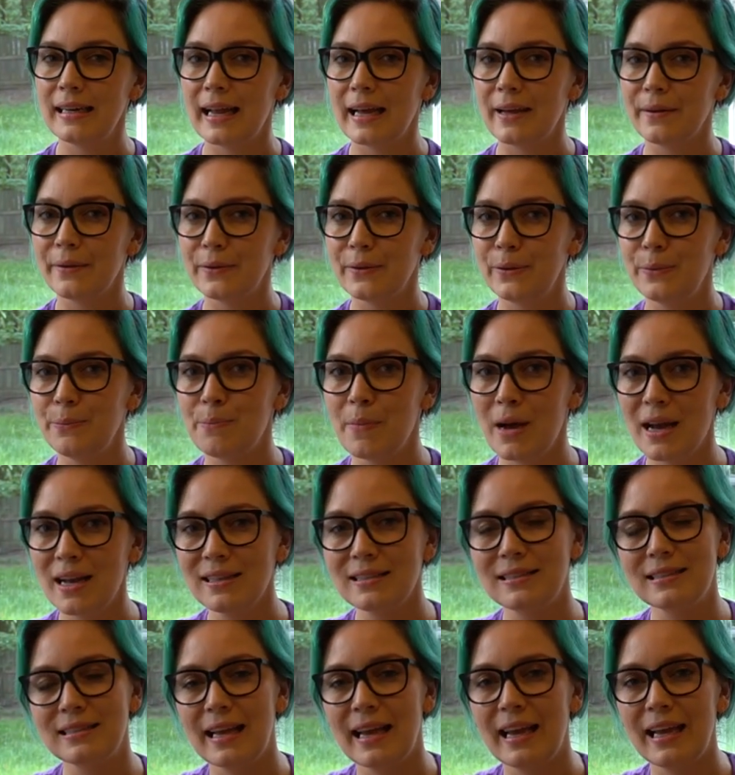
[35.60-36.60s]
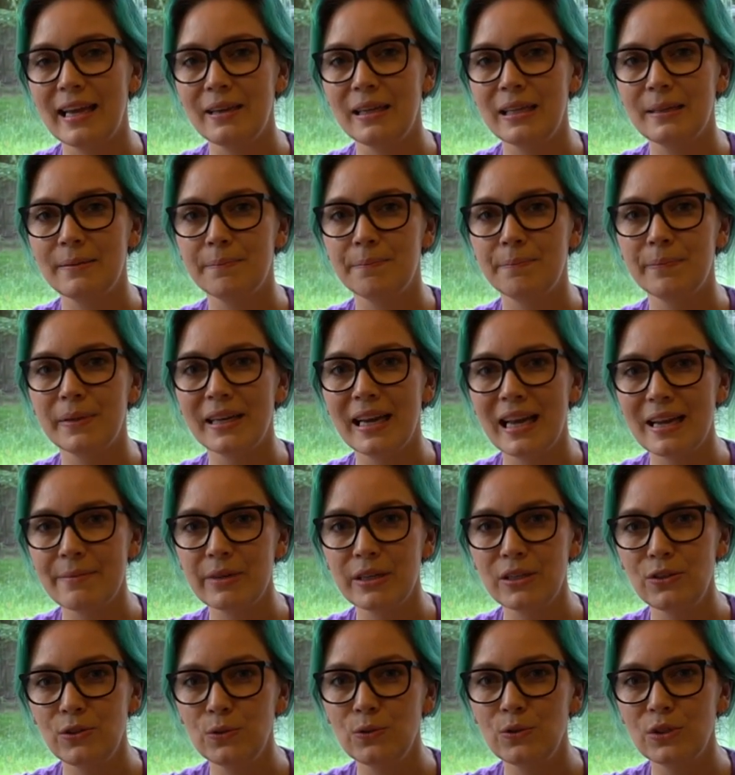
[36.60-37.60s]
Now, you might say, but
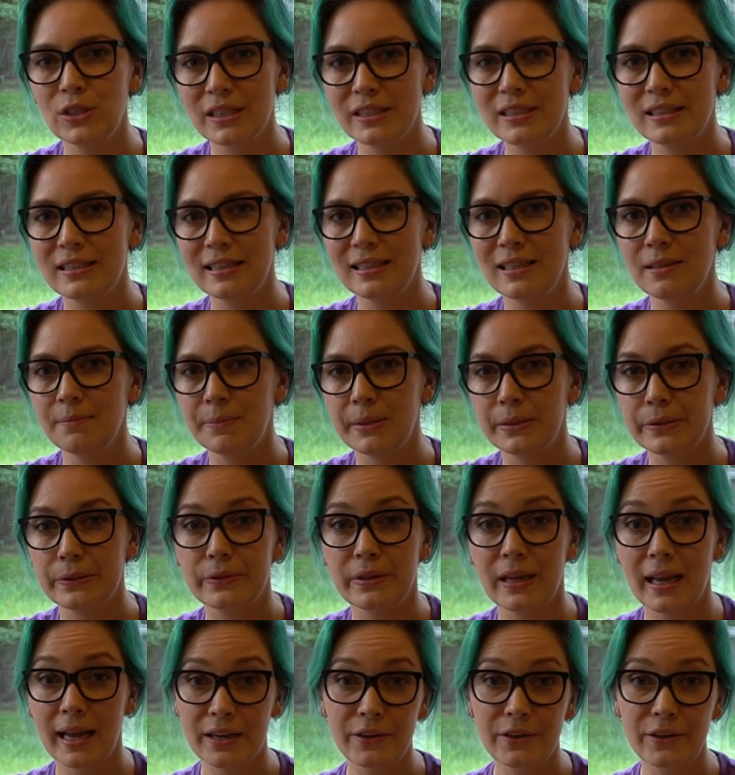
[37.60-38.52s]
Emma, you just did a build,